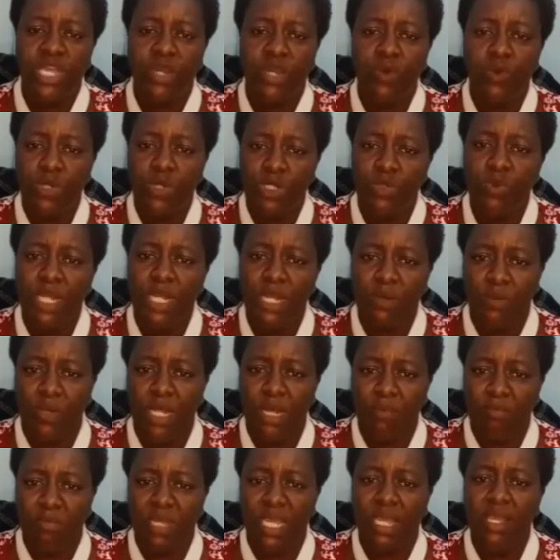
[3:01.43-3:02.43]
goodwill
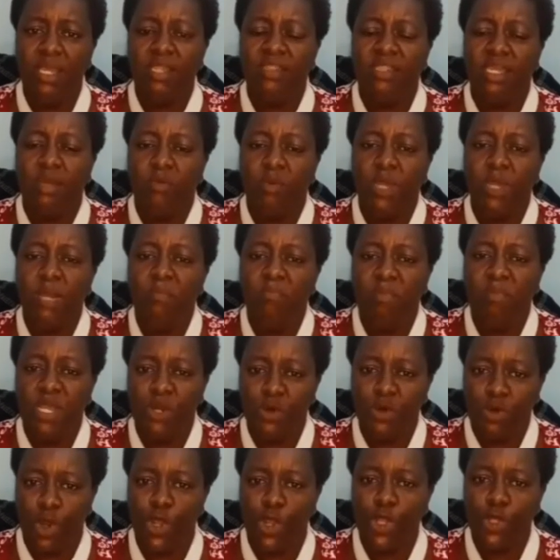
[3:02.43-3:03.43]
will be, they will be
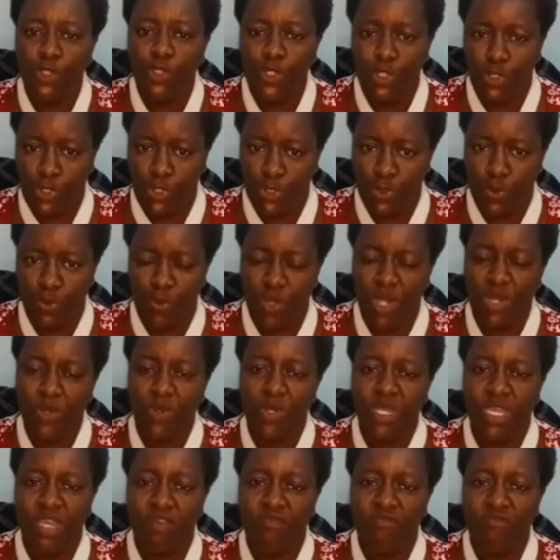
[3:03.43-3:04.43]
loyal to you. When you
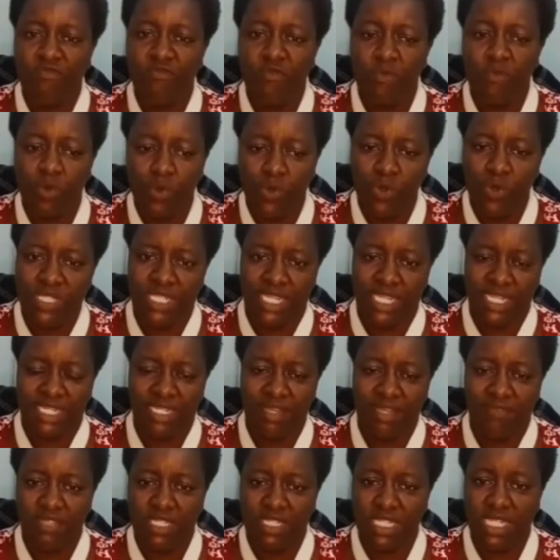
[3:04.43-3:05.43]
give goods and
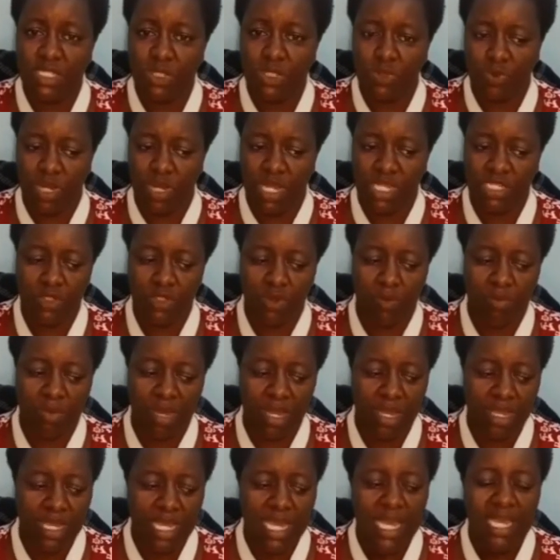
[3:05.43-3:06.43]
services to customers,
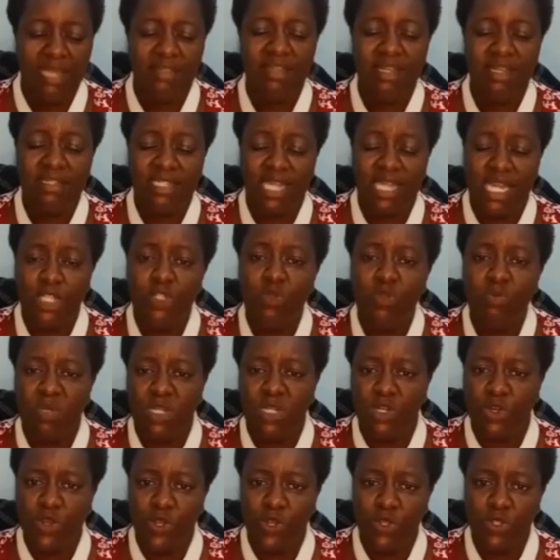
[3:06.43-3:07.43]
they tend to be
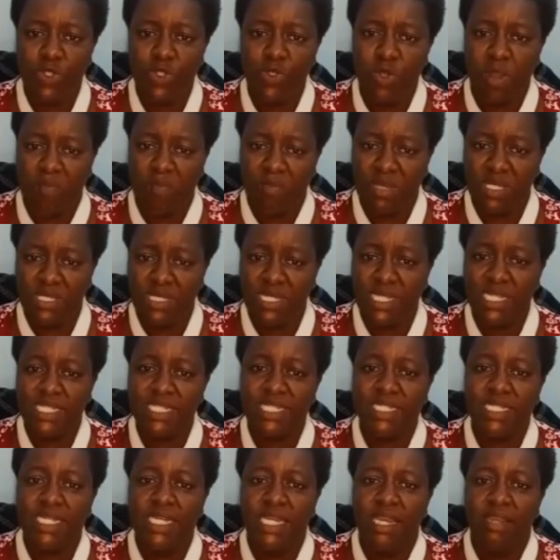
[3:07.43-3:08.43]
loyal to your
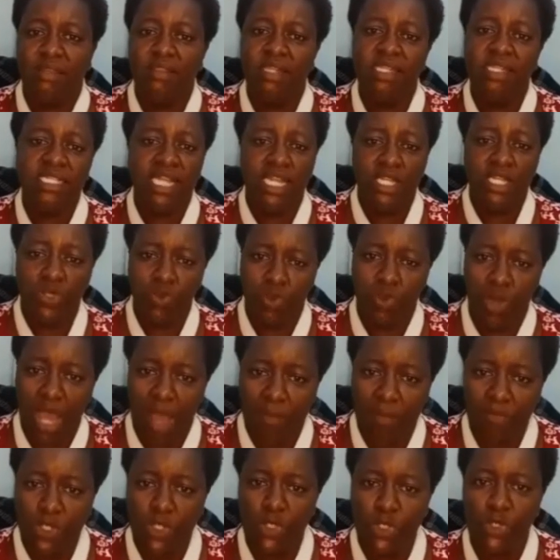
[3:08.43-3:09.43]
business. They tend to
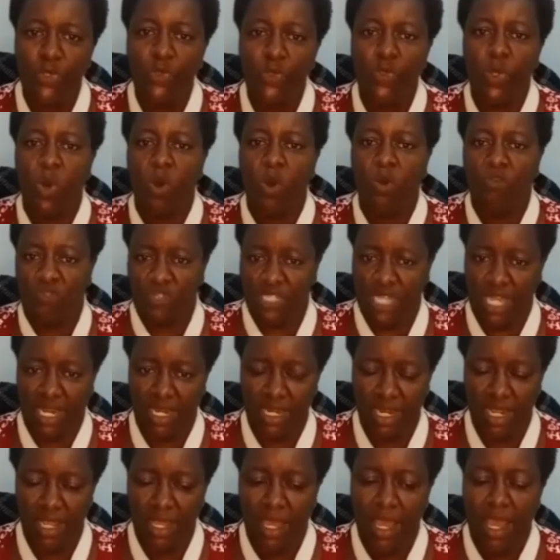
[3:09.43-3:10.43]
come to you
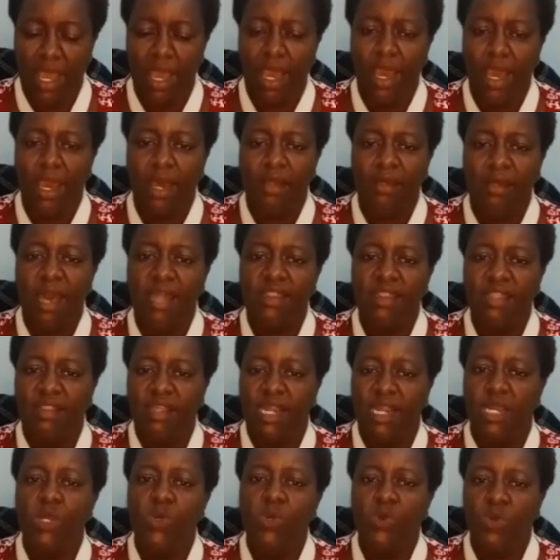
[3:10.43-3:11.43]
often, other
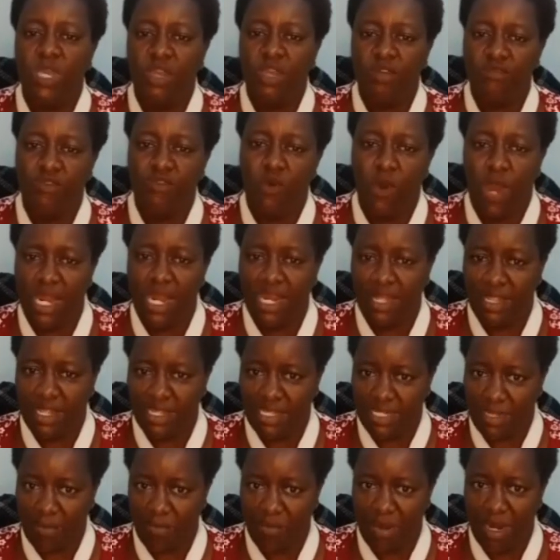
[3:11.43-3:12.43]
than looking for another
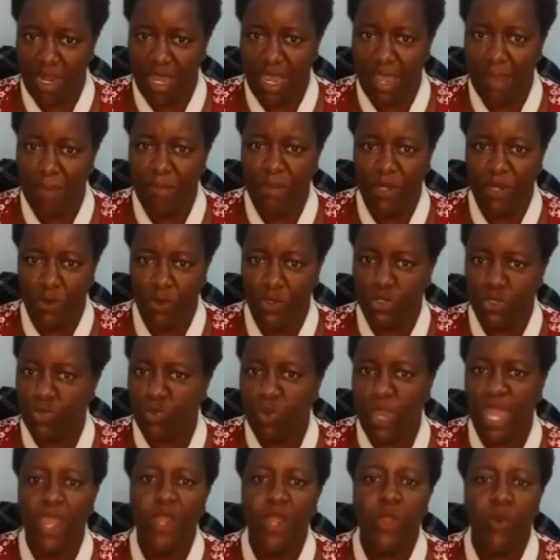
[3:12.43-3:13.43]
supplier, because
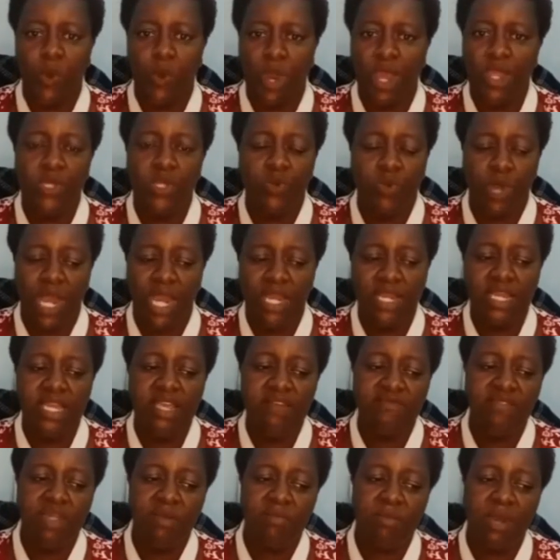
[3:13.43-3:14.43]
where you are, you can
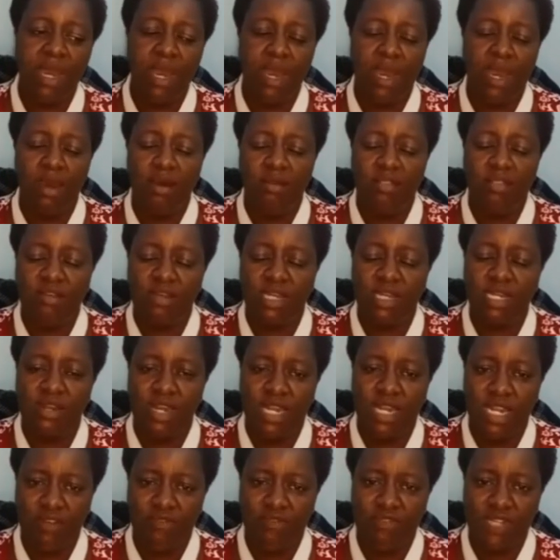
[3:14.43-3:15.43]
give them the
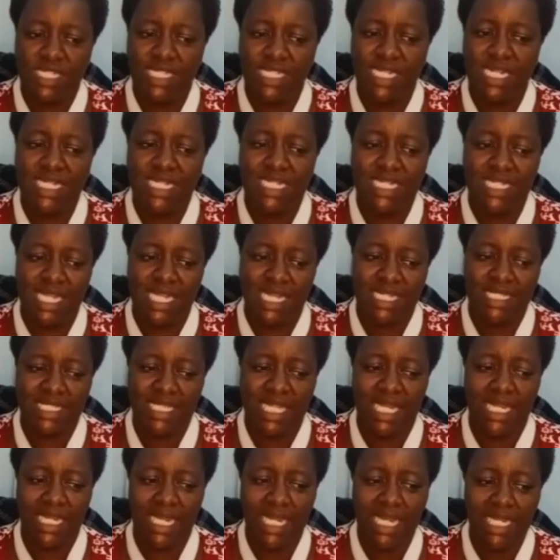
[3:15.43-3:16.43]
credit facility that
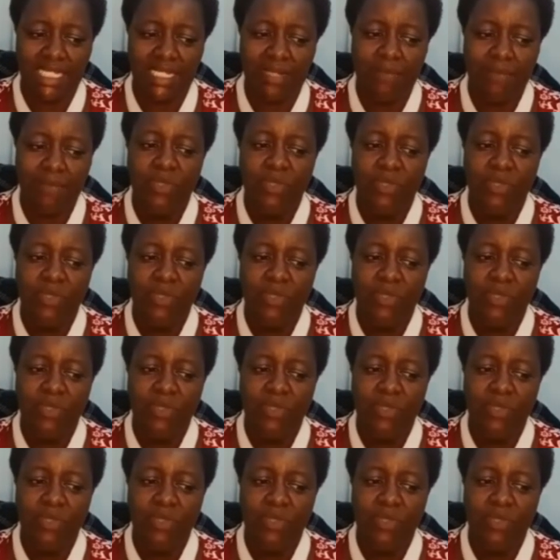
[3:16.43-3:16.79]
they need.